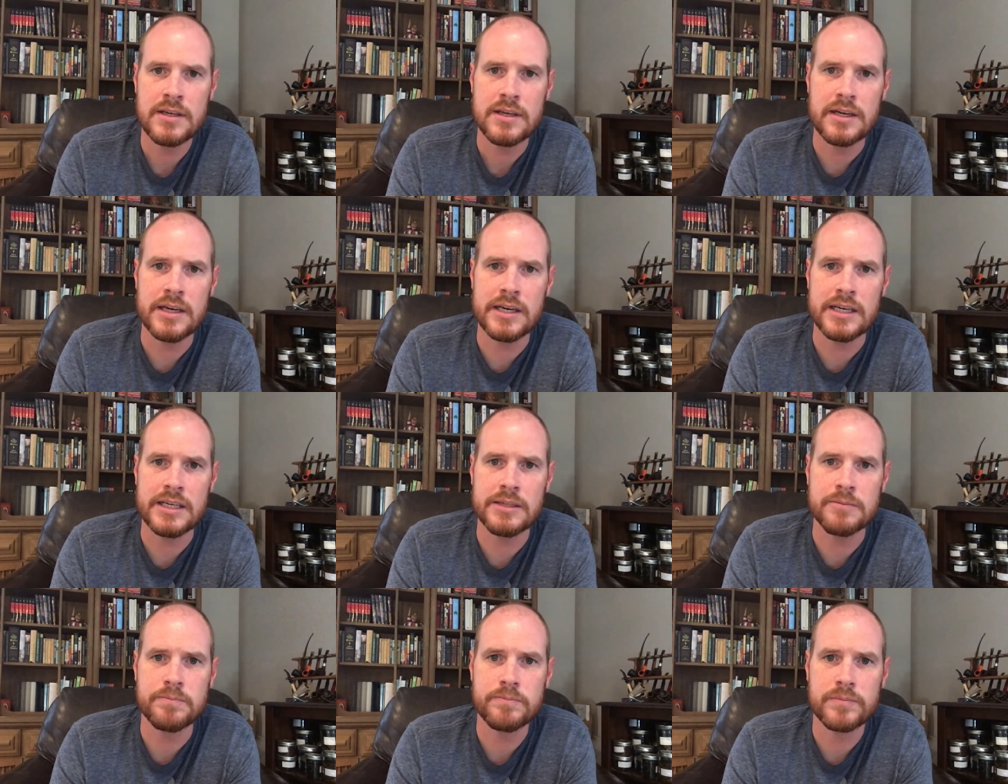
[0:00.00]

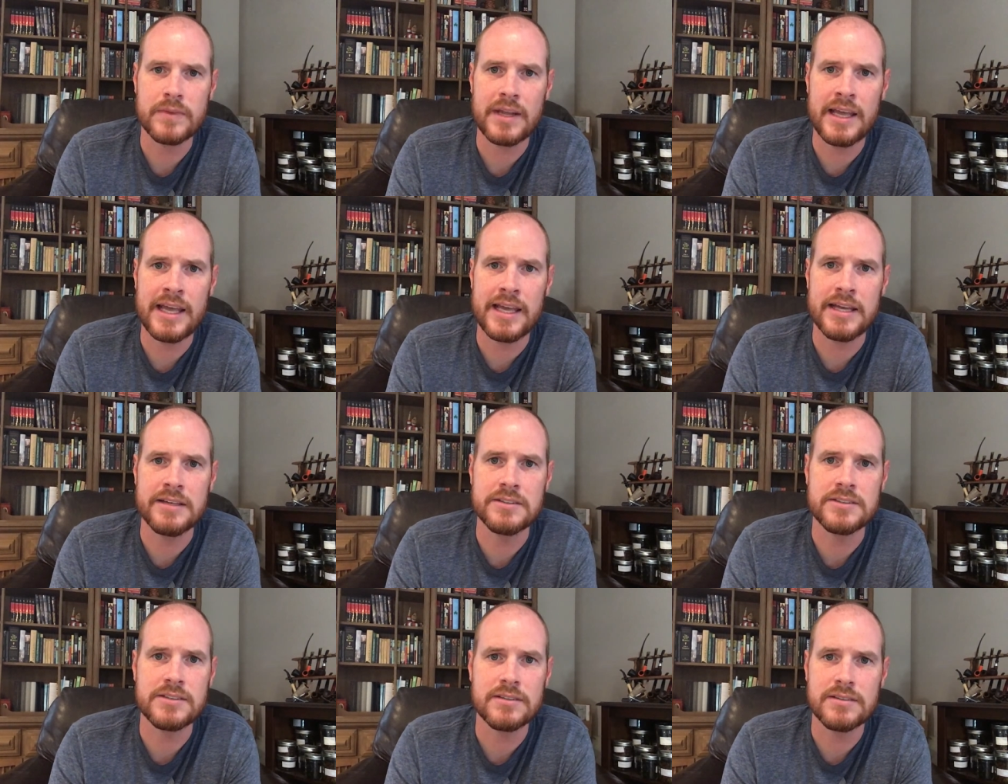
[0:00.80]

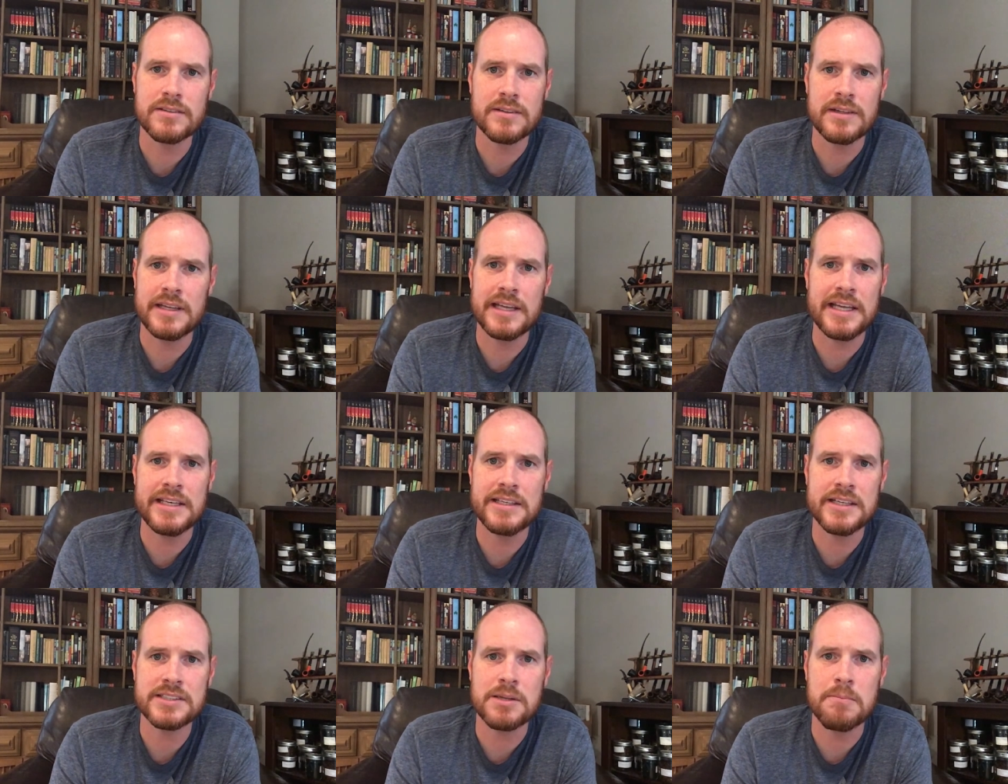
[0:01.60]
And it
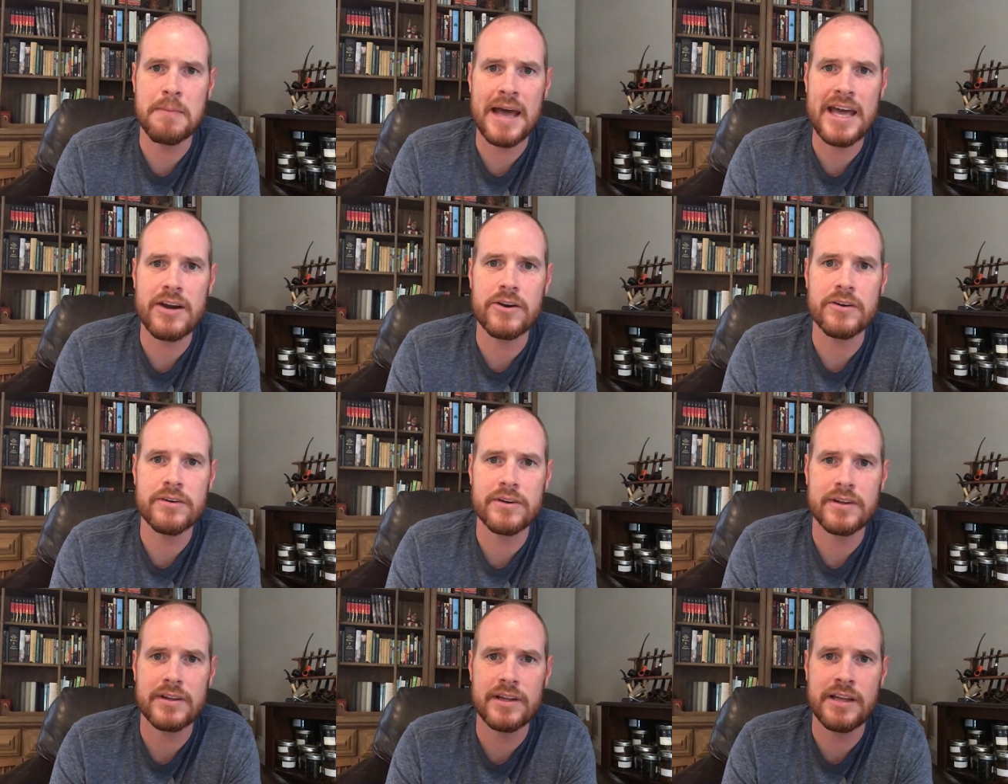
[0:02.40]
doesn't matter
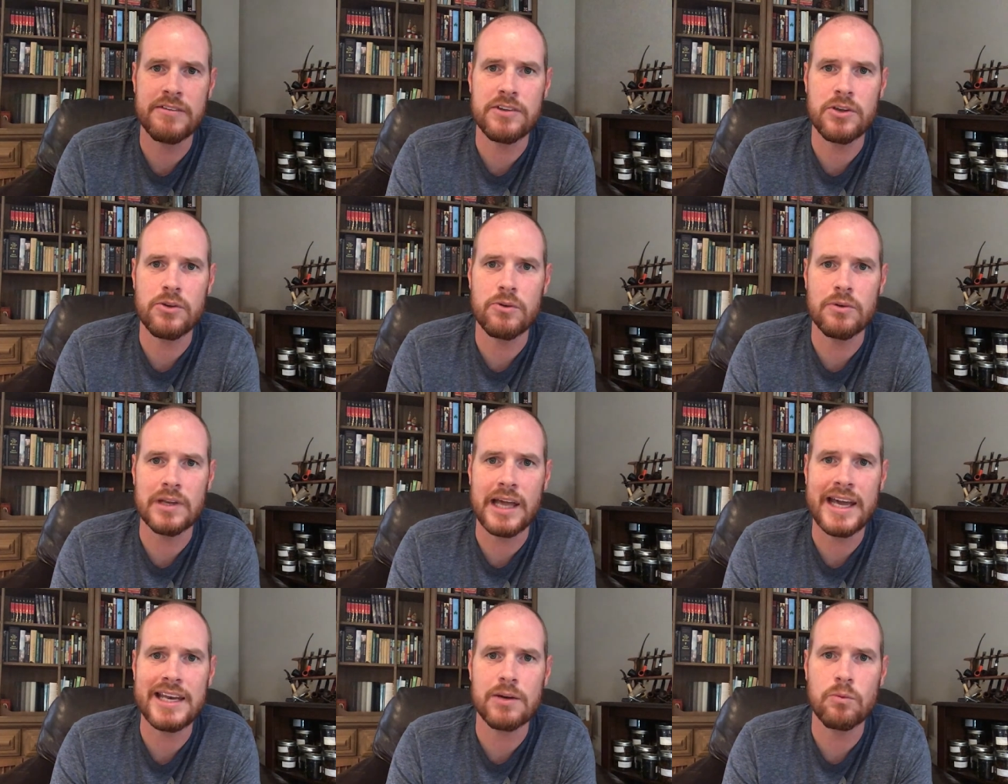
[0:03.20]
if you
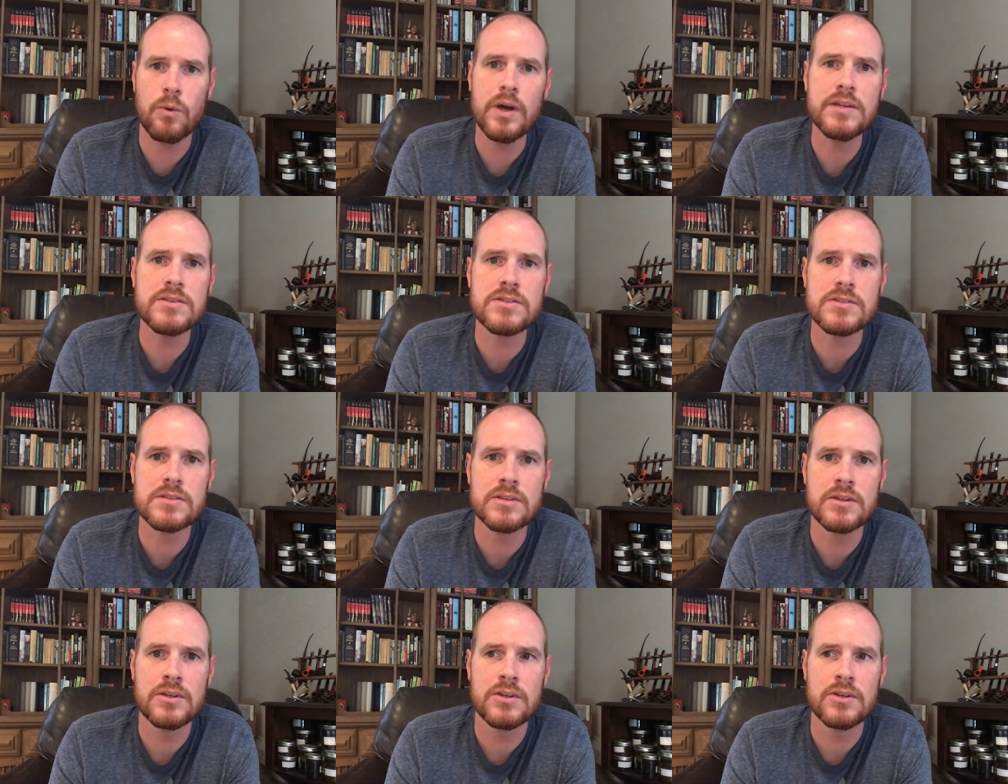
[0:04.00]
light it once
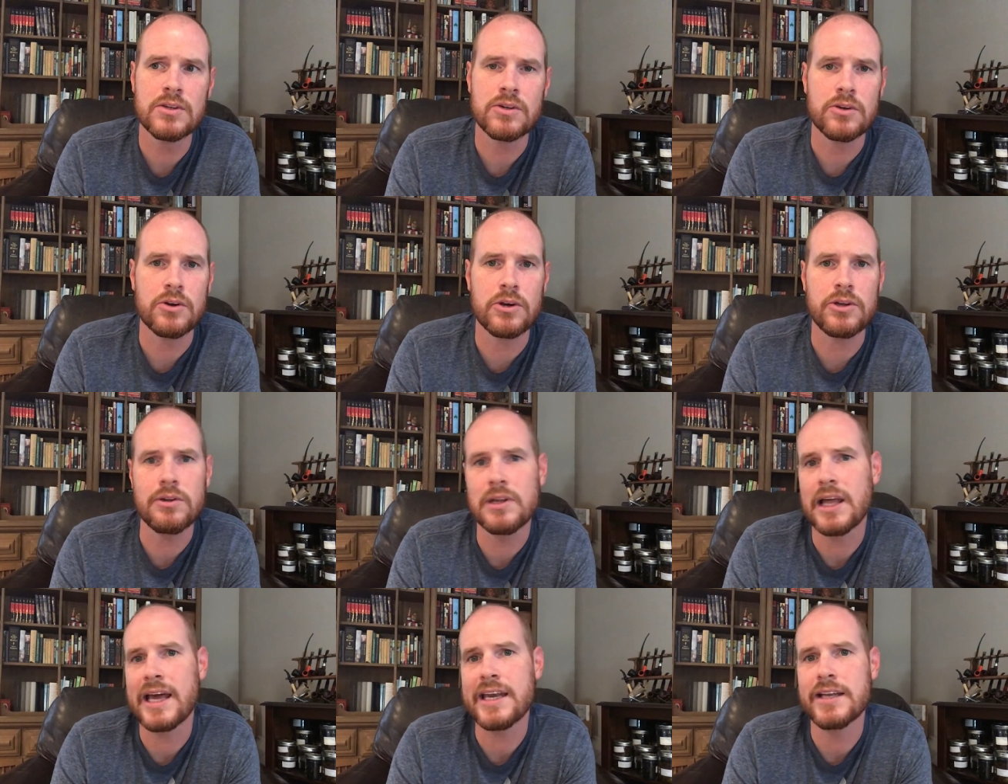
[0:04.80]
or you
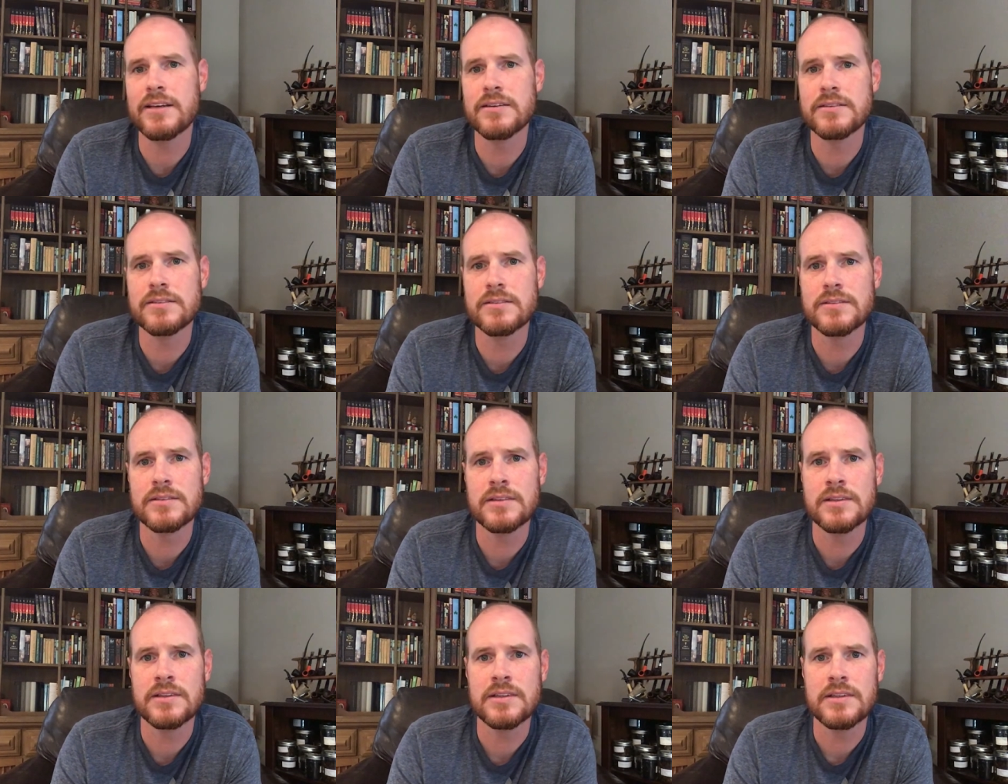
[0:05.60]
light it
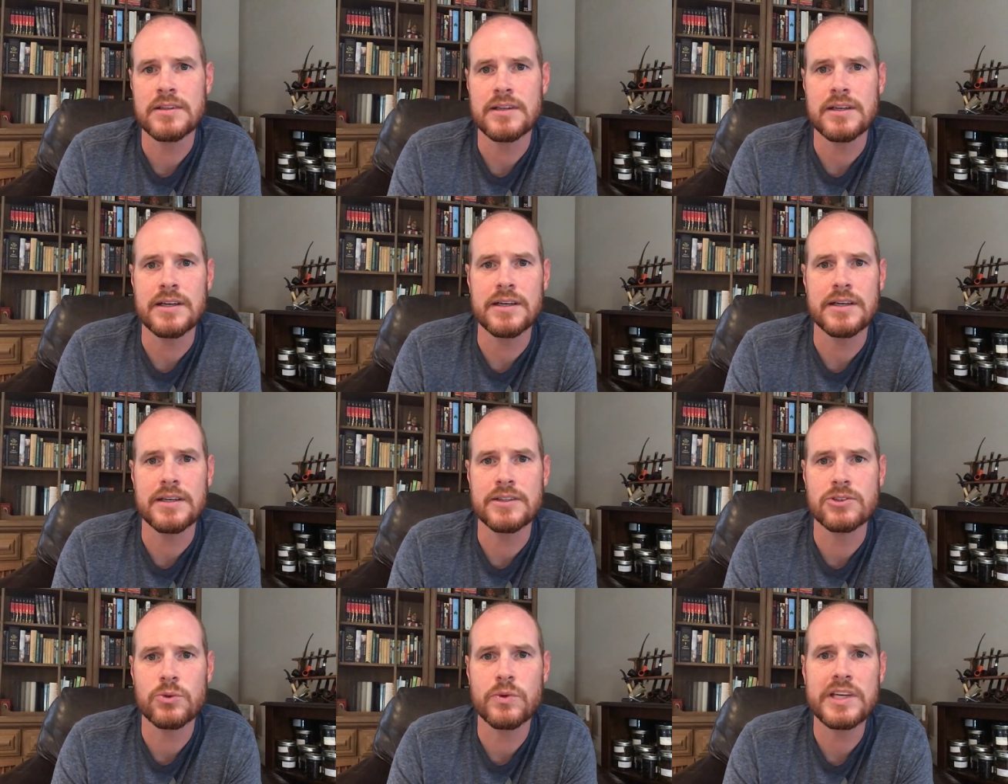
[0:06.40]

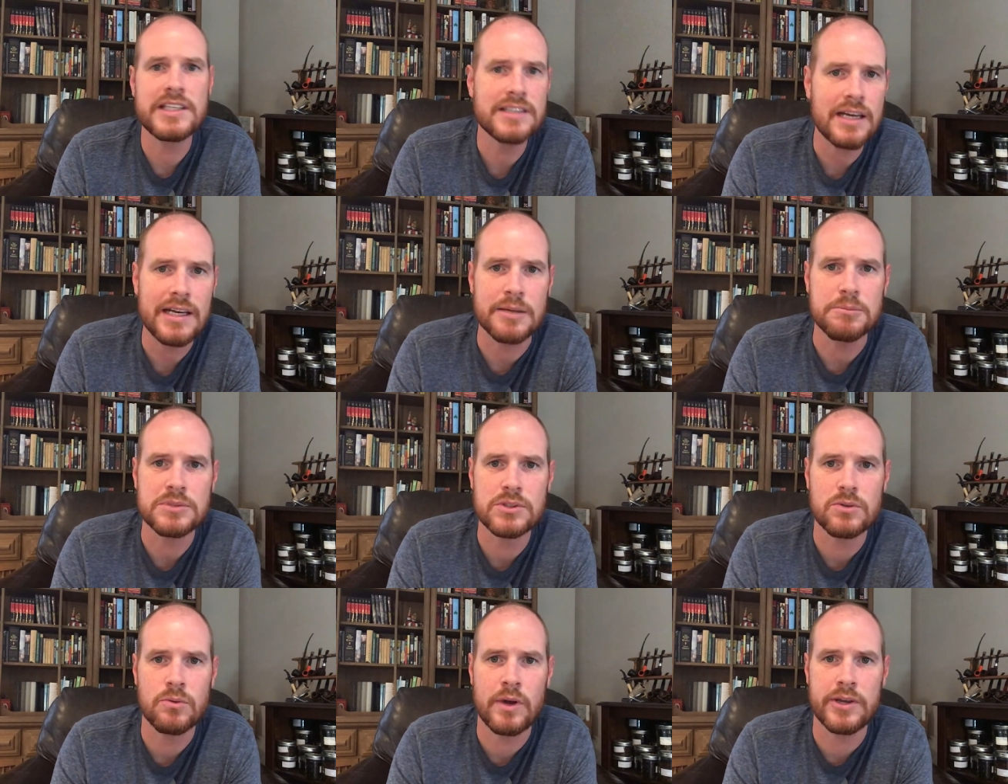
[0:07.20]
20
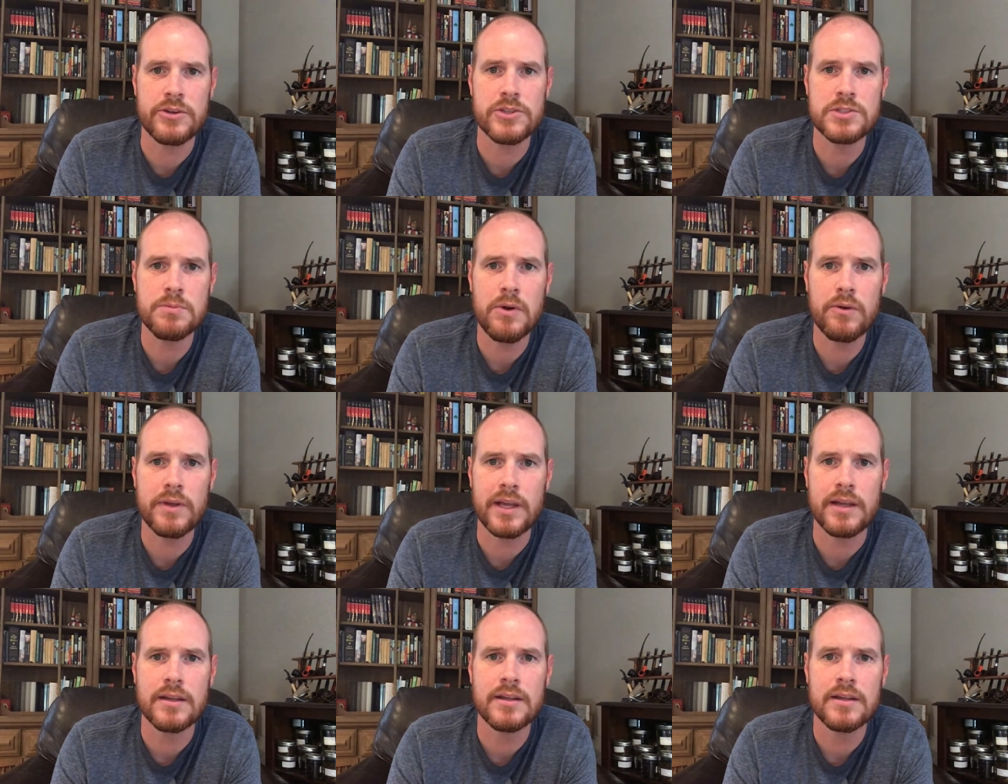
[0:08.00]
times while you're smoking.